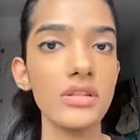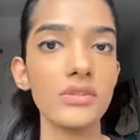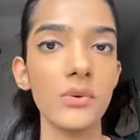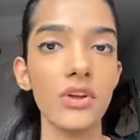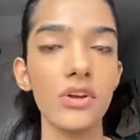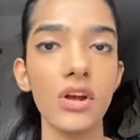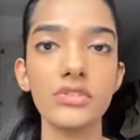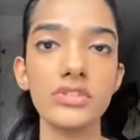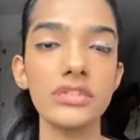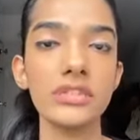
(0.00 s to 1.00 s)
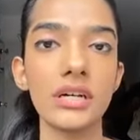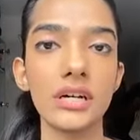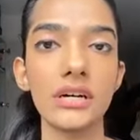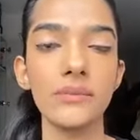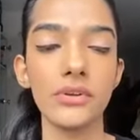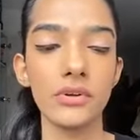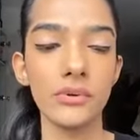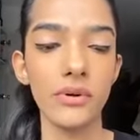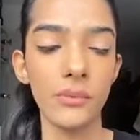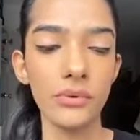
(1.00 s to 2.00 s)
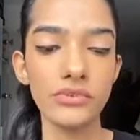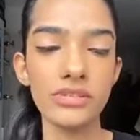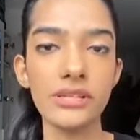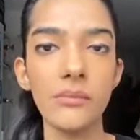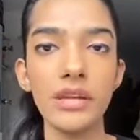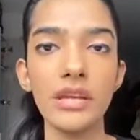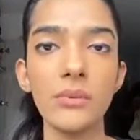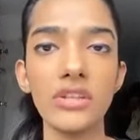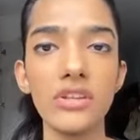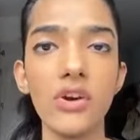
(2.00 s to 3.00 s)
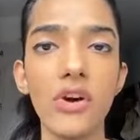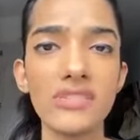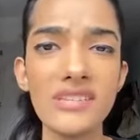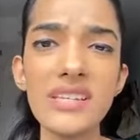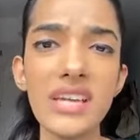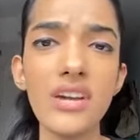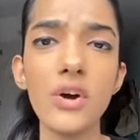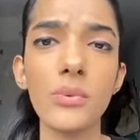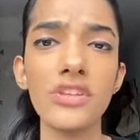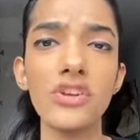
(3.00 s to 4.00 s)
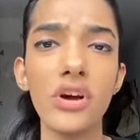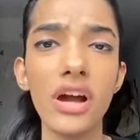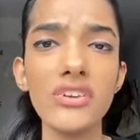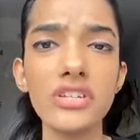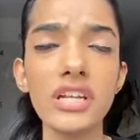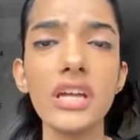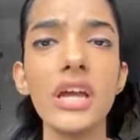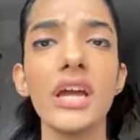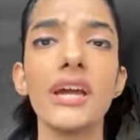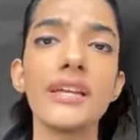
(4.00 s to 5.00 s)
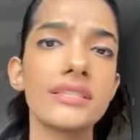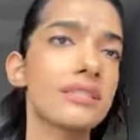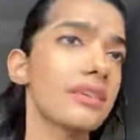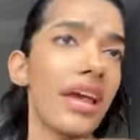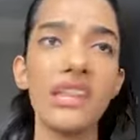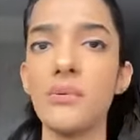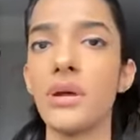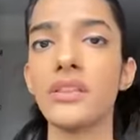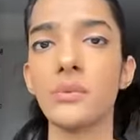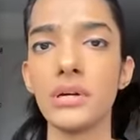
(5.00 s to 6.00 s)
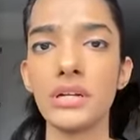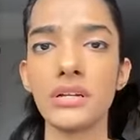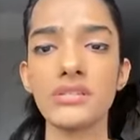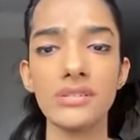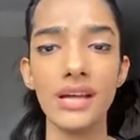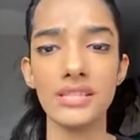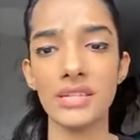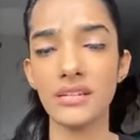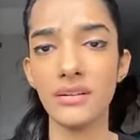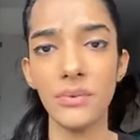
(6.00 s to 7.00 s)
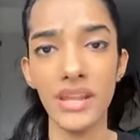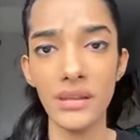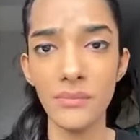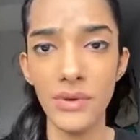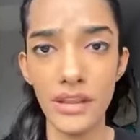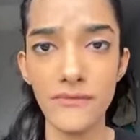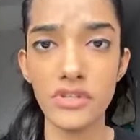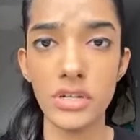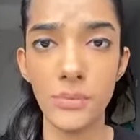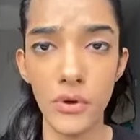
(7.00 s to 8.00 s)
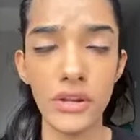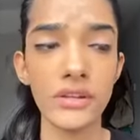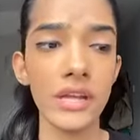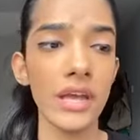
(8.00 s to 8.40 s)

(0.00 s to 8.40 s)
So you're not just approaching somebody within your city or within your country. It's anywhere in the world. So that's another very beneficial point.